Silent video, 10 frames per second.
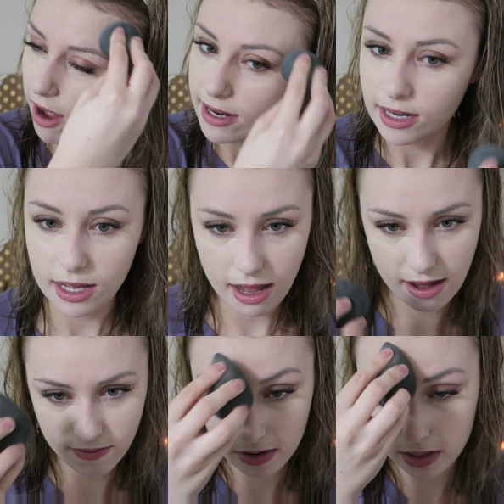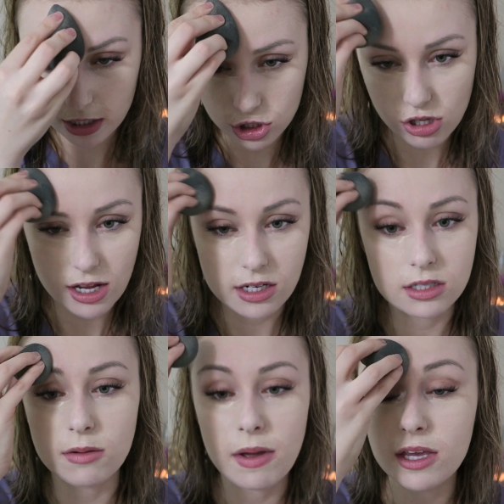finding a foundation that
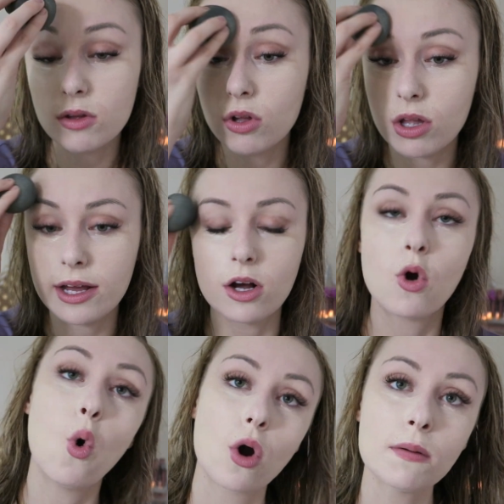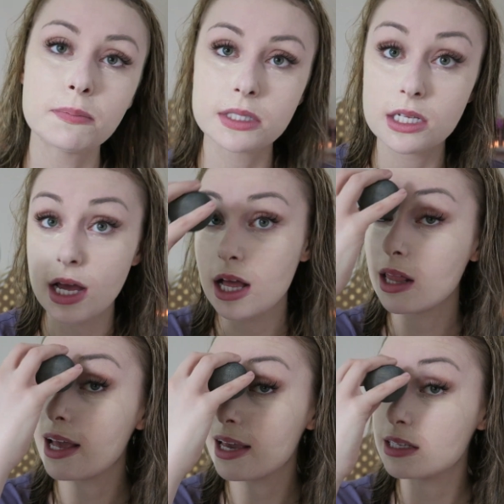doesn't make you look like a corpse,
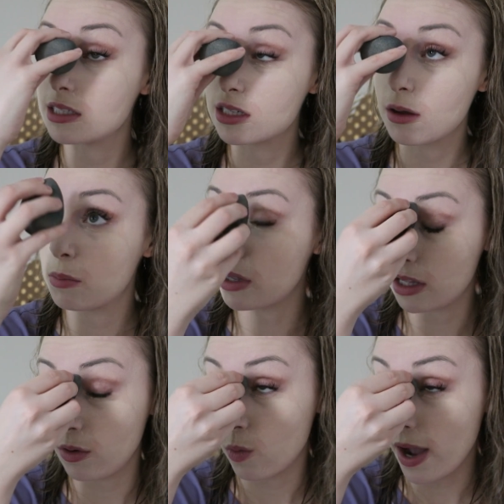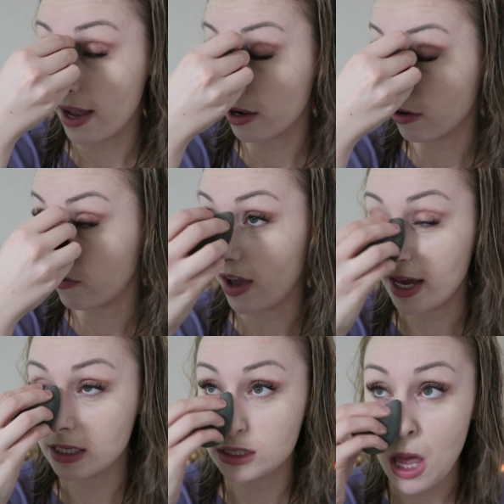like isn't completely white on your
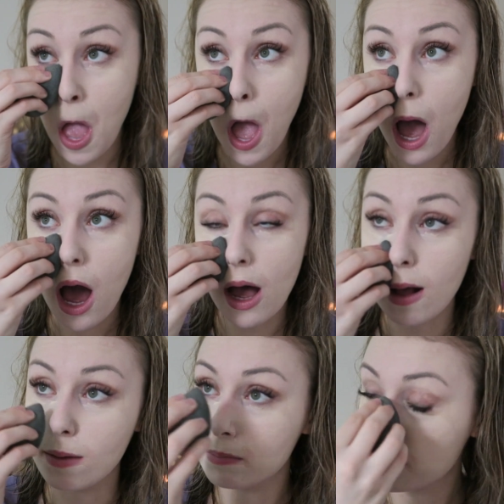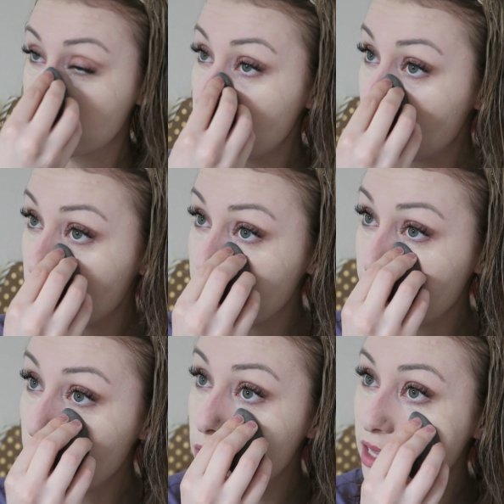face, you can
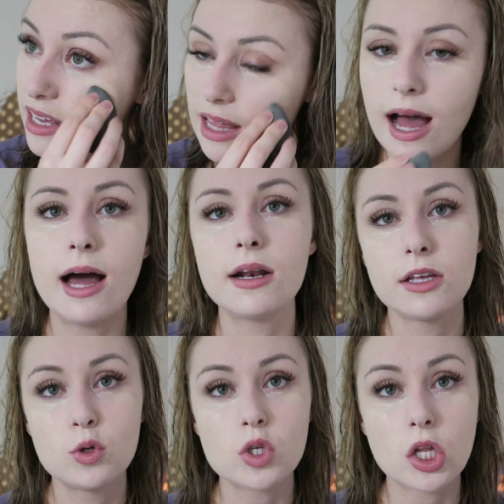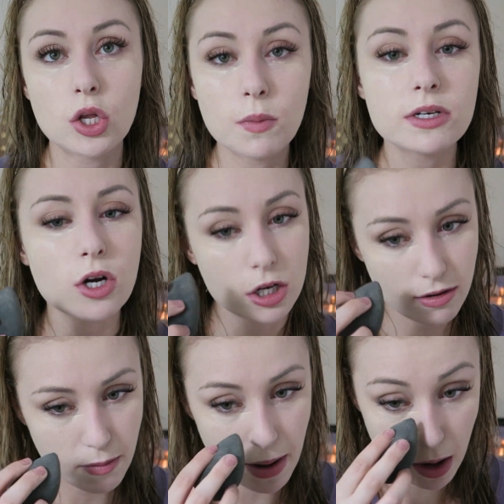get one like that, use a little bit darker
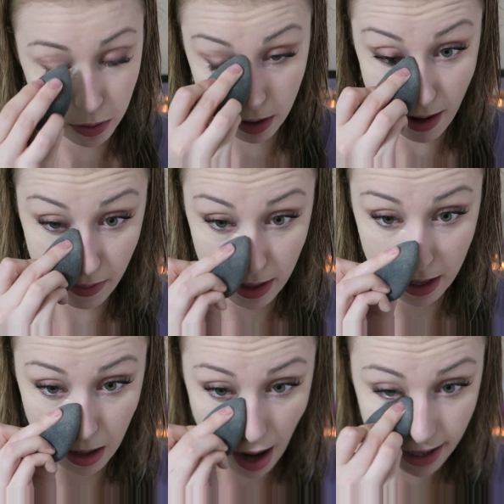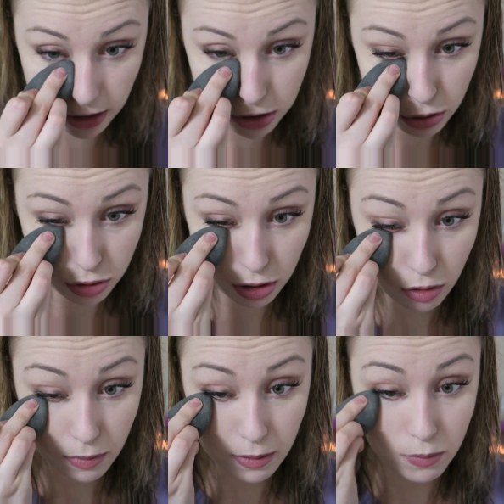of a powder, and then I just use a
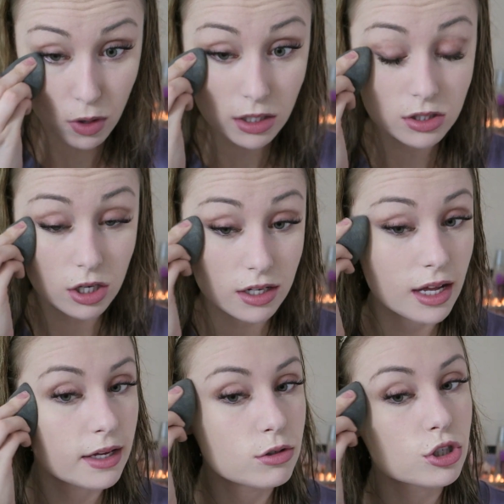little bit of bronzer, and that